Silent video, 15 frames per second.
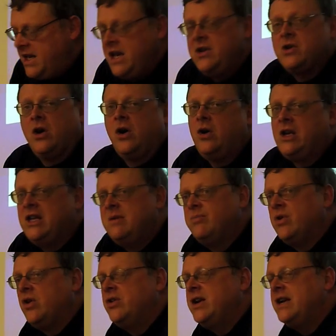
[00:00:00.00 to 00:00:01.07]
he totally
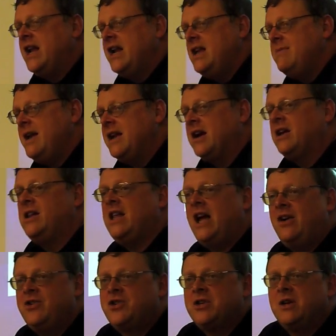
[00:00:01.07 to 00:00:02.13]
broke it, and he made a
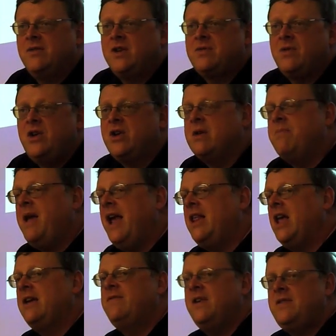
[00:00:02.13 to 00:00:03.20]
cloud service where you can pay
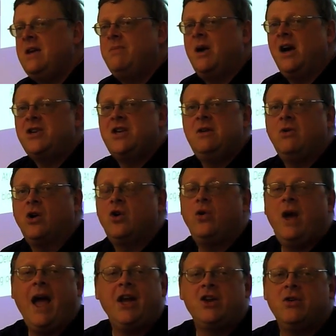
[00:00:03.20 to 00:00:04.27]
like $50 and go
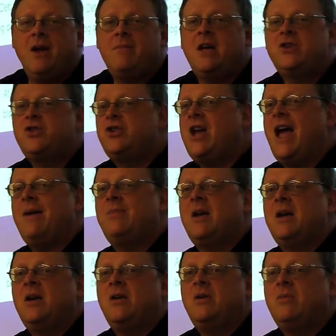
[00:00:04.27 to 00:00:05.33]
crack your MS Chat
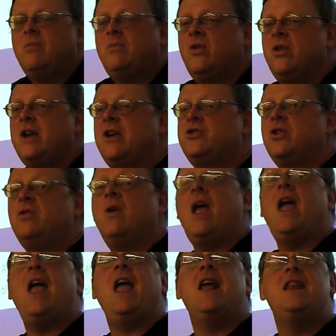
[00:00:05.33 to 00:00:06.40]
credential
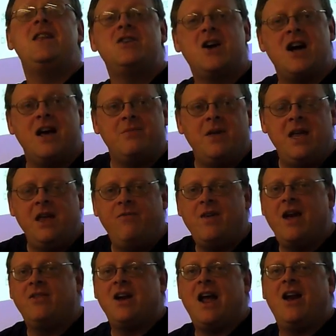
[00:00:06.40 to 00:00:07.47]
anytime. He
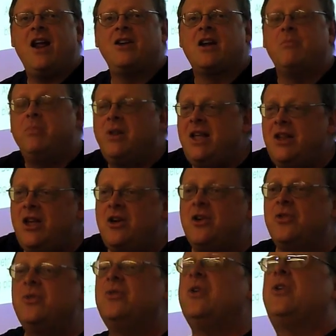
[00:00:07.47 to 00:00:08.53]
figured out how to completely go
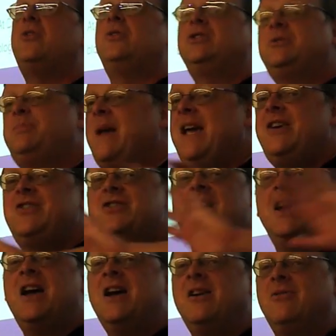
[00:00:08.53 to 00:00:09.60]
through the whole space
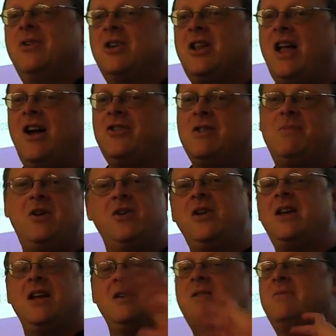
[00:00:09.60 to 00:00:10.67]
with cloud computing
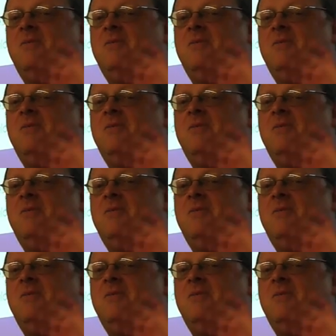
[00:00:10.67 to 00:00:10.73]
and